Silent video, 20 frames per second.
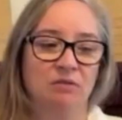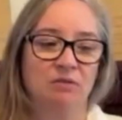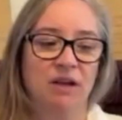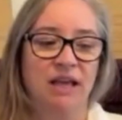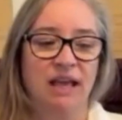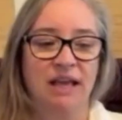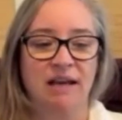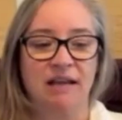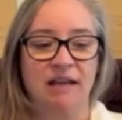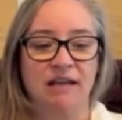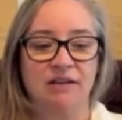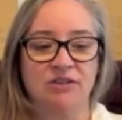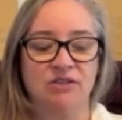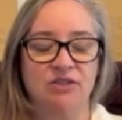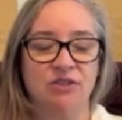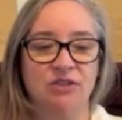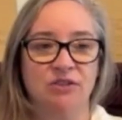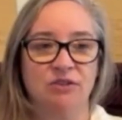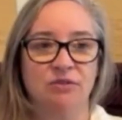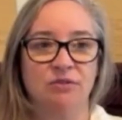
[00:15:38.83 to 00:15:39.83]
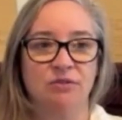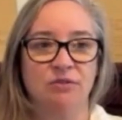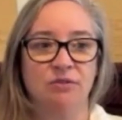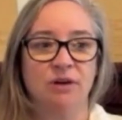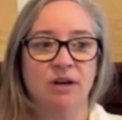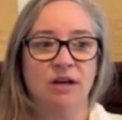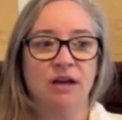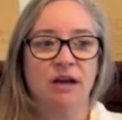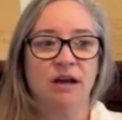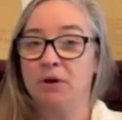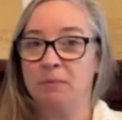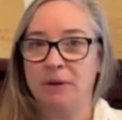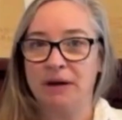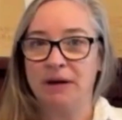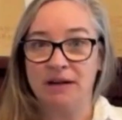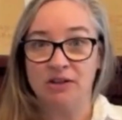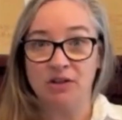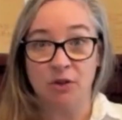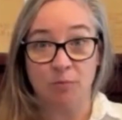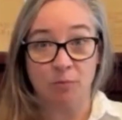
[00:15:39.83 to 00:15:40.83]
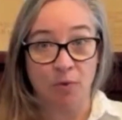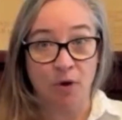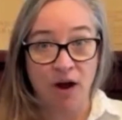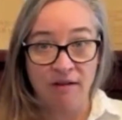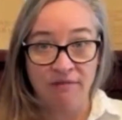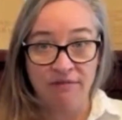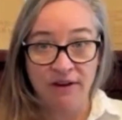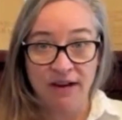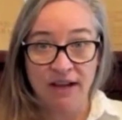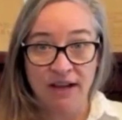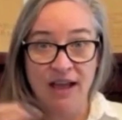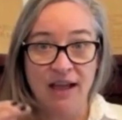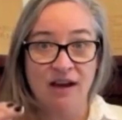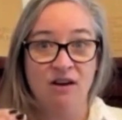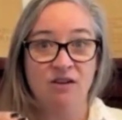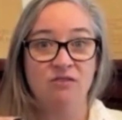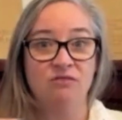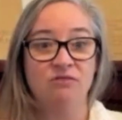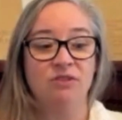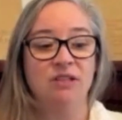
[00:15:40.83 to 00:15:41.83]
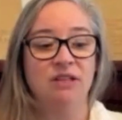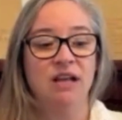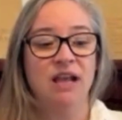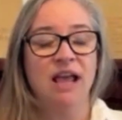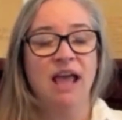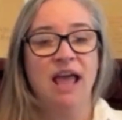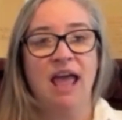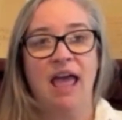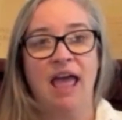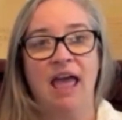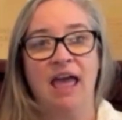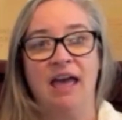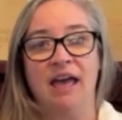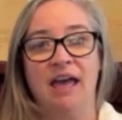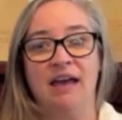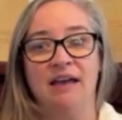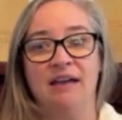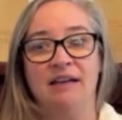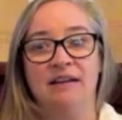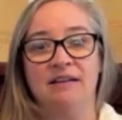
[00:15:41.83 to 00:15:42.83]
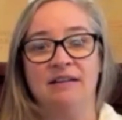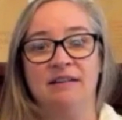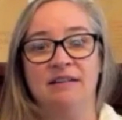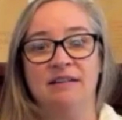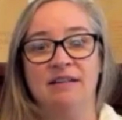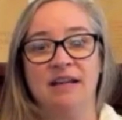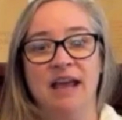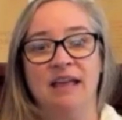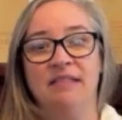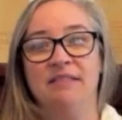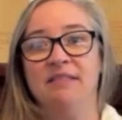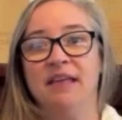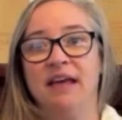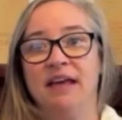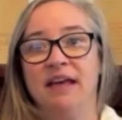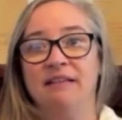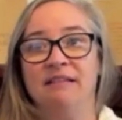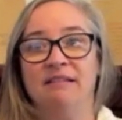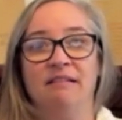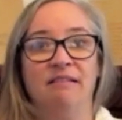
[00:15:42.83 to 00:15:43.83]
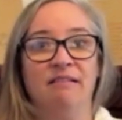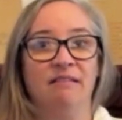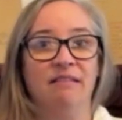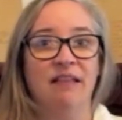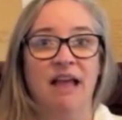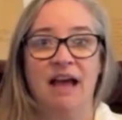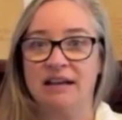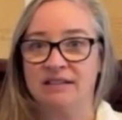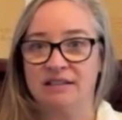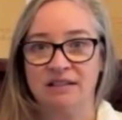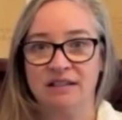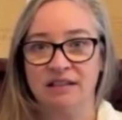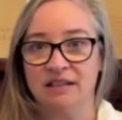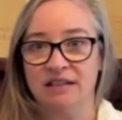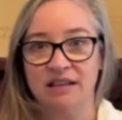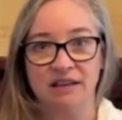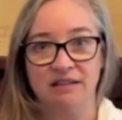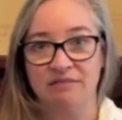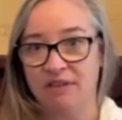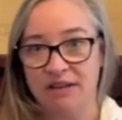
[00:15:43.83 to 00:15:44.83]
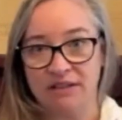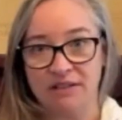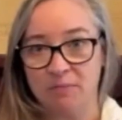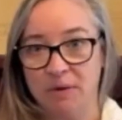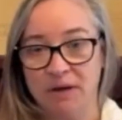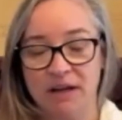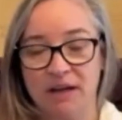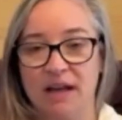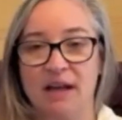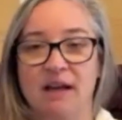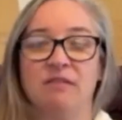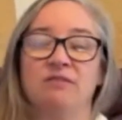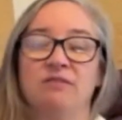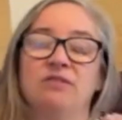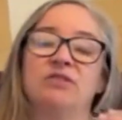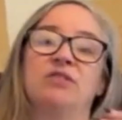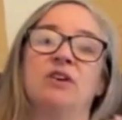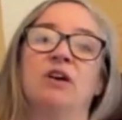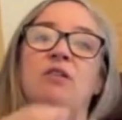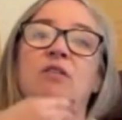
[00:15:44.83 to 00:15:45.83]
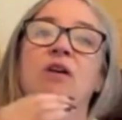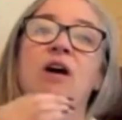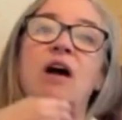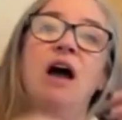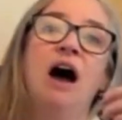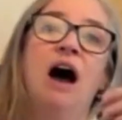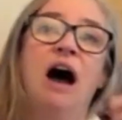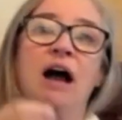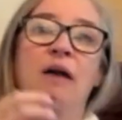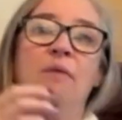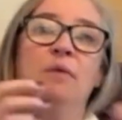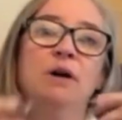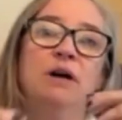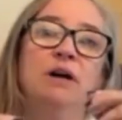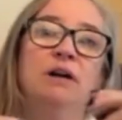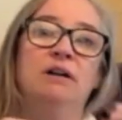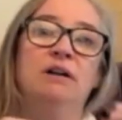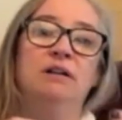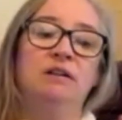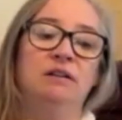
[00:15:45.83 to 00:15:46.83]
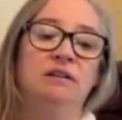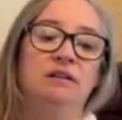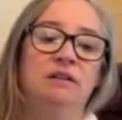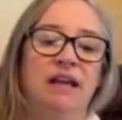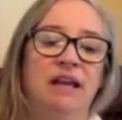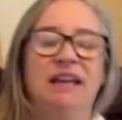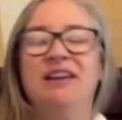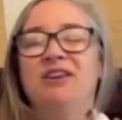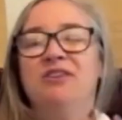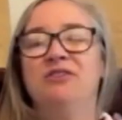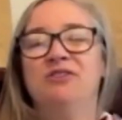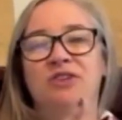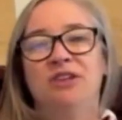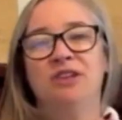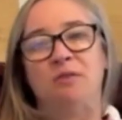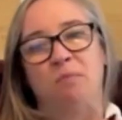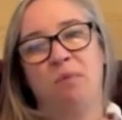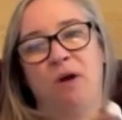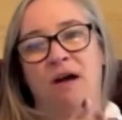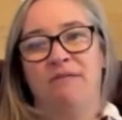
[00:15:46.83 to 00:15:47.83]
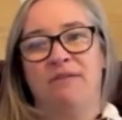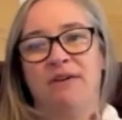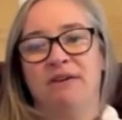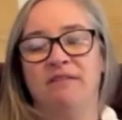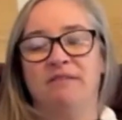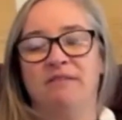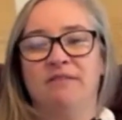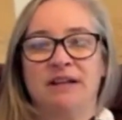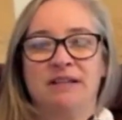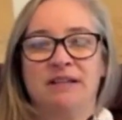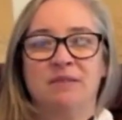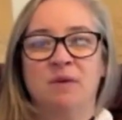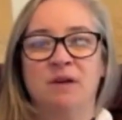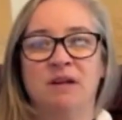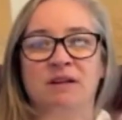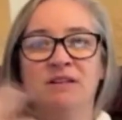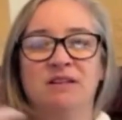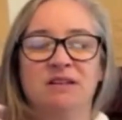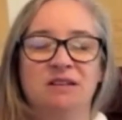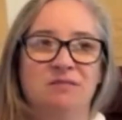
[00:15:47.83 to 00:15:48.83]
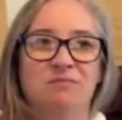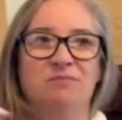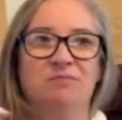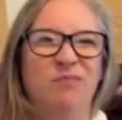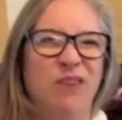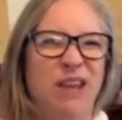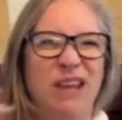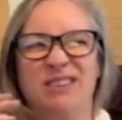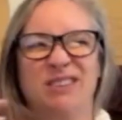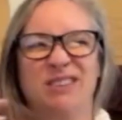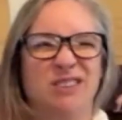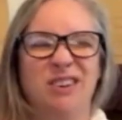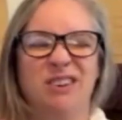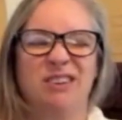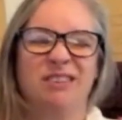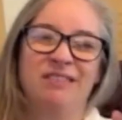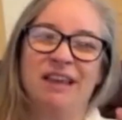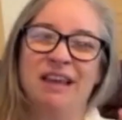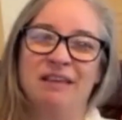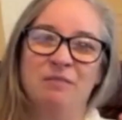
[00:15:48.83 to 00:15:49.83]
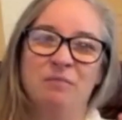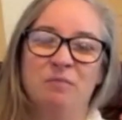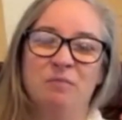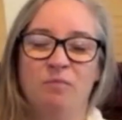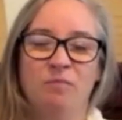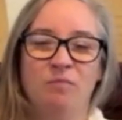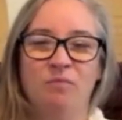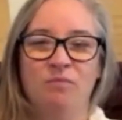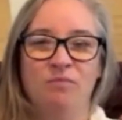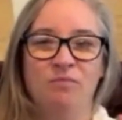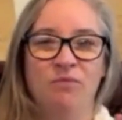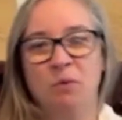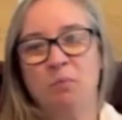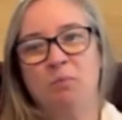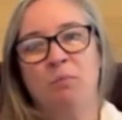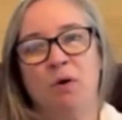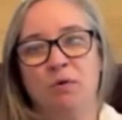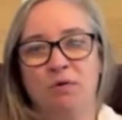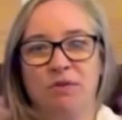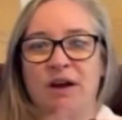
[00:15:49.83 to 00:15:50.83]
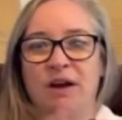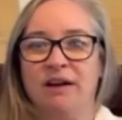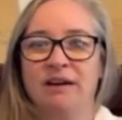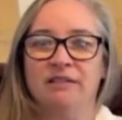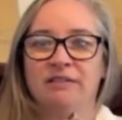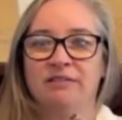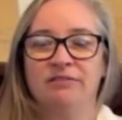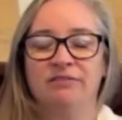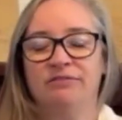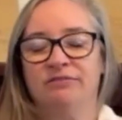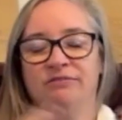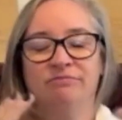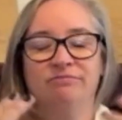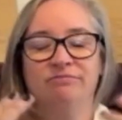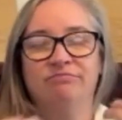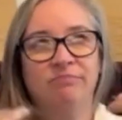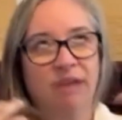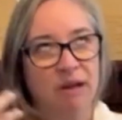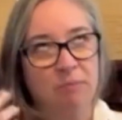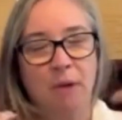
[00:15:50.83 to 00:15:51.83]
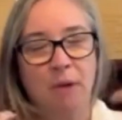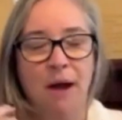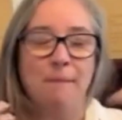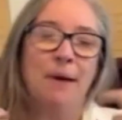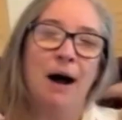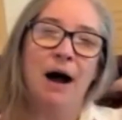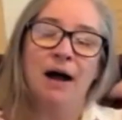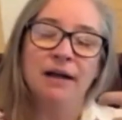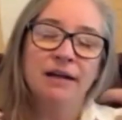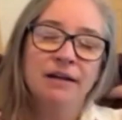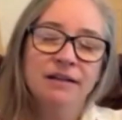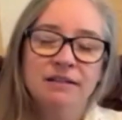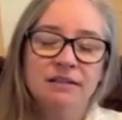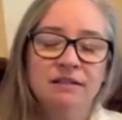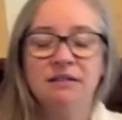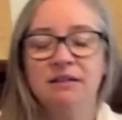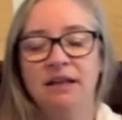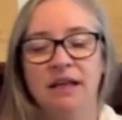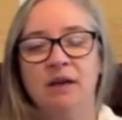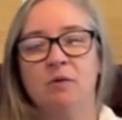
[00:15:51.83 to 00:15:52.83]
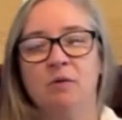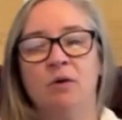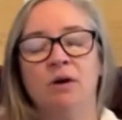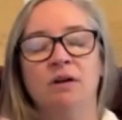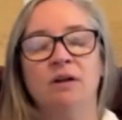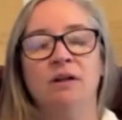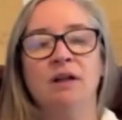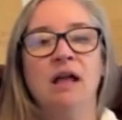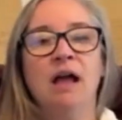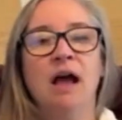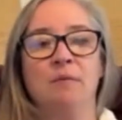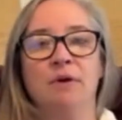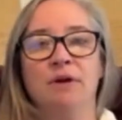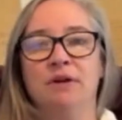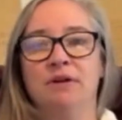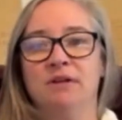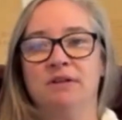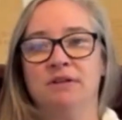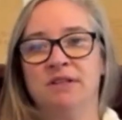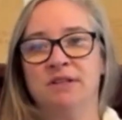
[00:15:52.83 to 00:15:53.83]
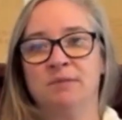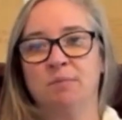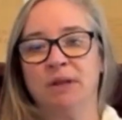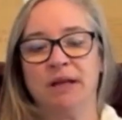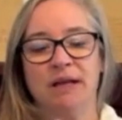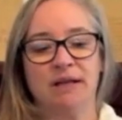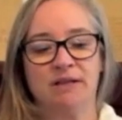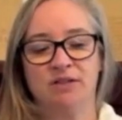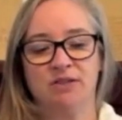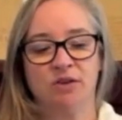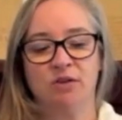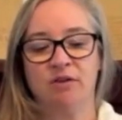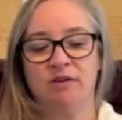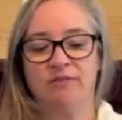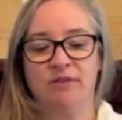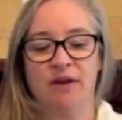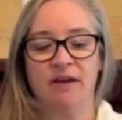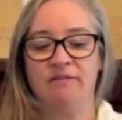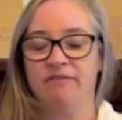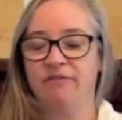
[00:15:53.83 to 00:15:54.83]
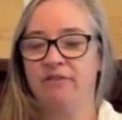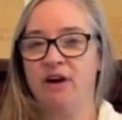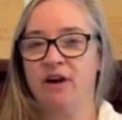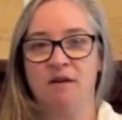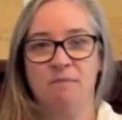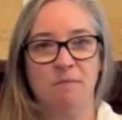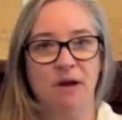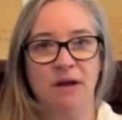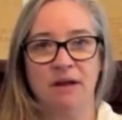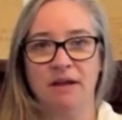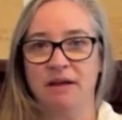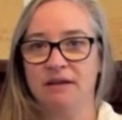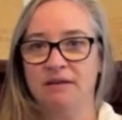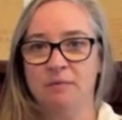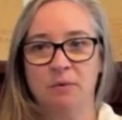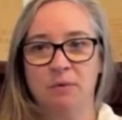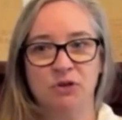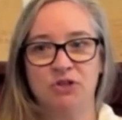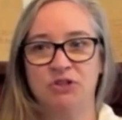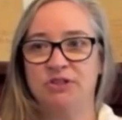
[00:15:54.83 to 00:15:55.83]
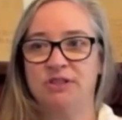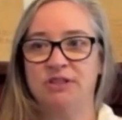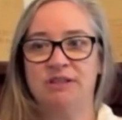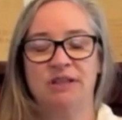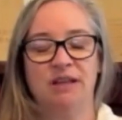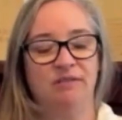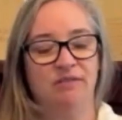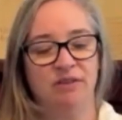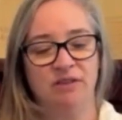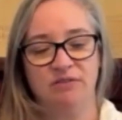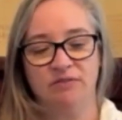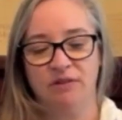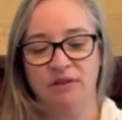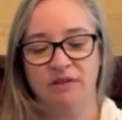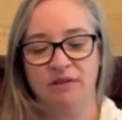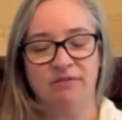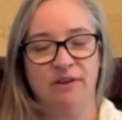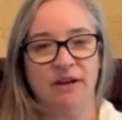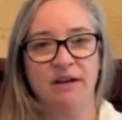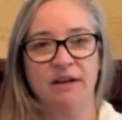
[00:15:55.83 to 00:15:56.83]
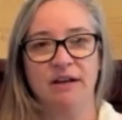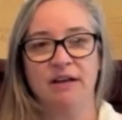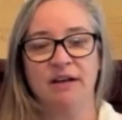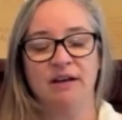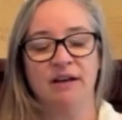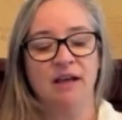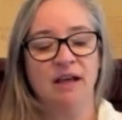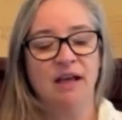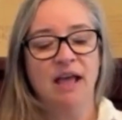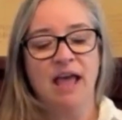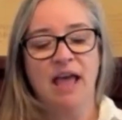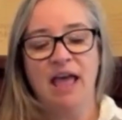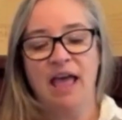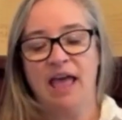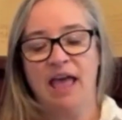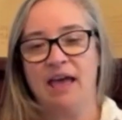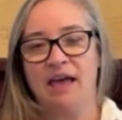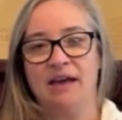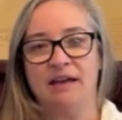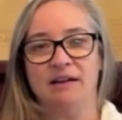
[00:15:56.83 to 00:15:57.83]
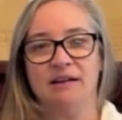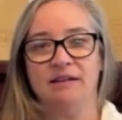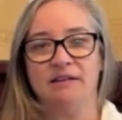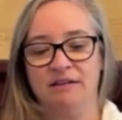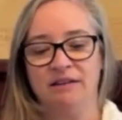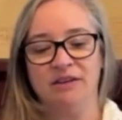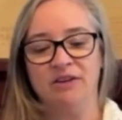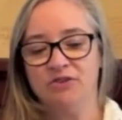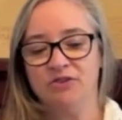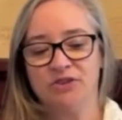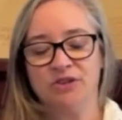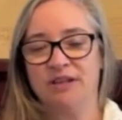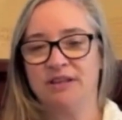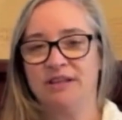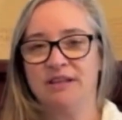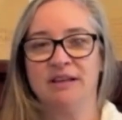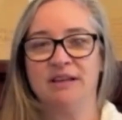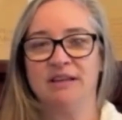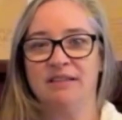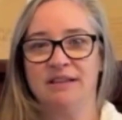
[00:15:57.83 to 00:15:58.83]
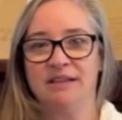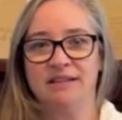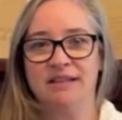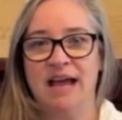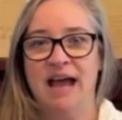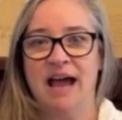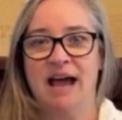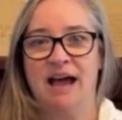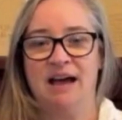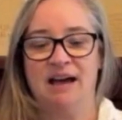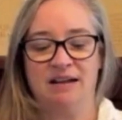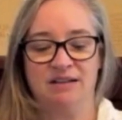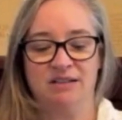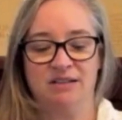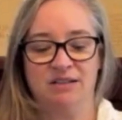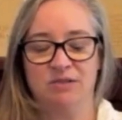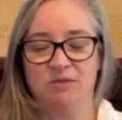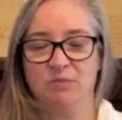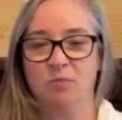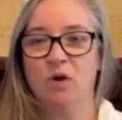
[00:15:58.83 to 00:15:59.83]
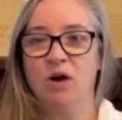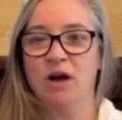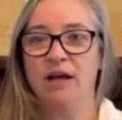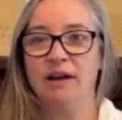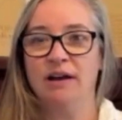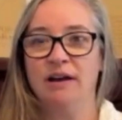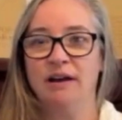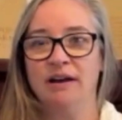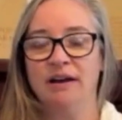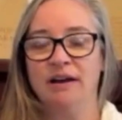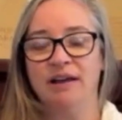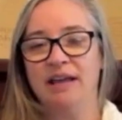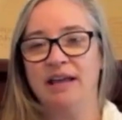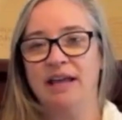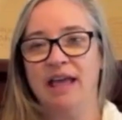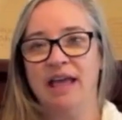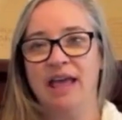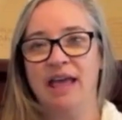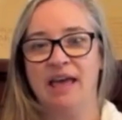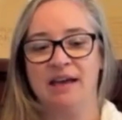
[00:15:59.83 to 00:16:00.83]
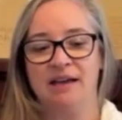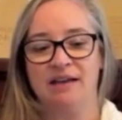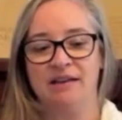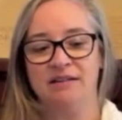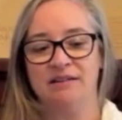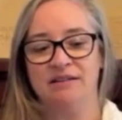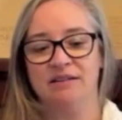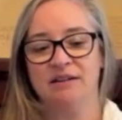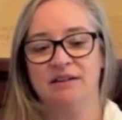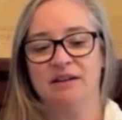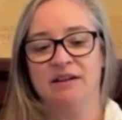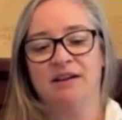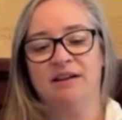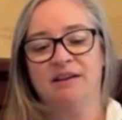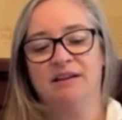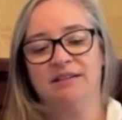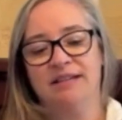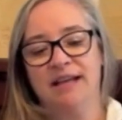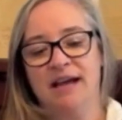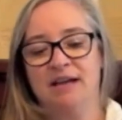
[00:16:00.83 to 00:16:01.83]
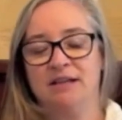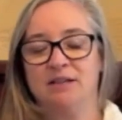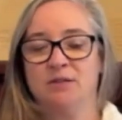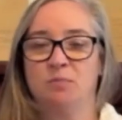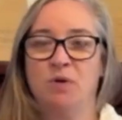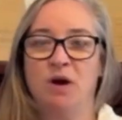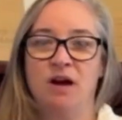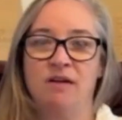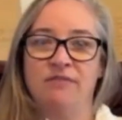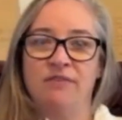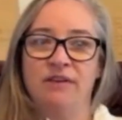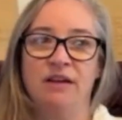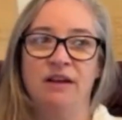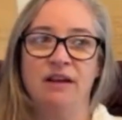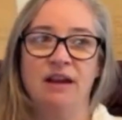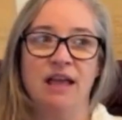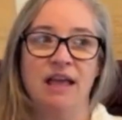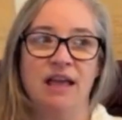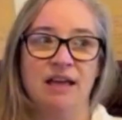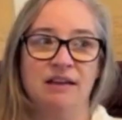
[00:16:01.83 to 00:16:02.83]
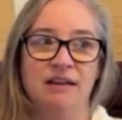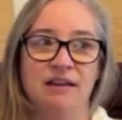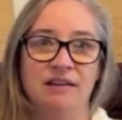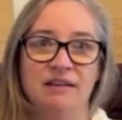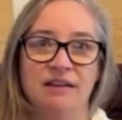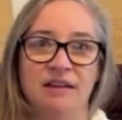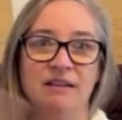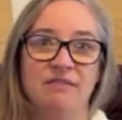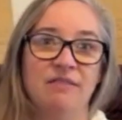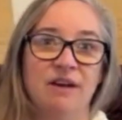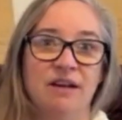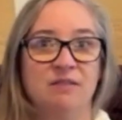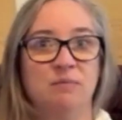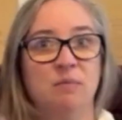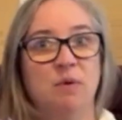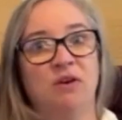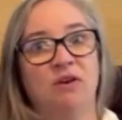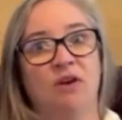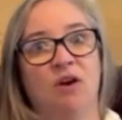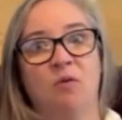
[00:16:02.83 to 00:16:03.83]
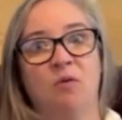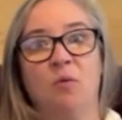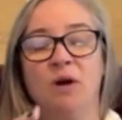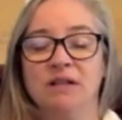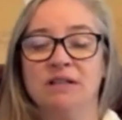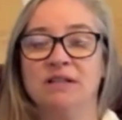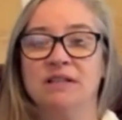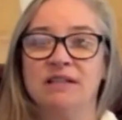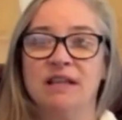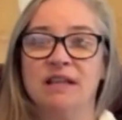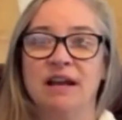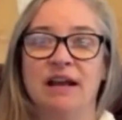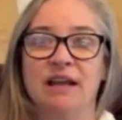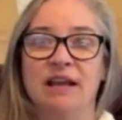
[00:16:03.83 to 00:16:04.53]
Getting into putting money into the profit account and then lastly the investment account. So I will, and usually the profit and investment, because they're both kind of in my mind equal, I would split. So if I've got my emergency savings fully funded, and usually the tax one and tax, profit, and investment are ones that I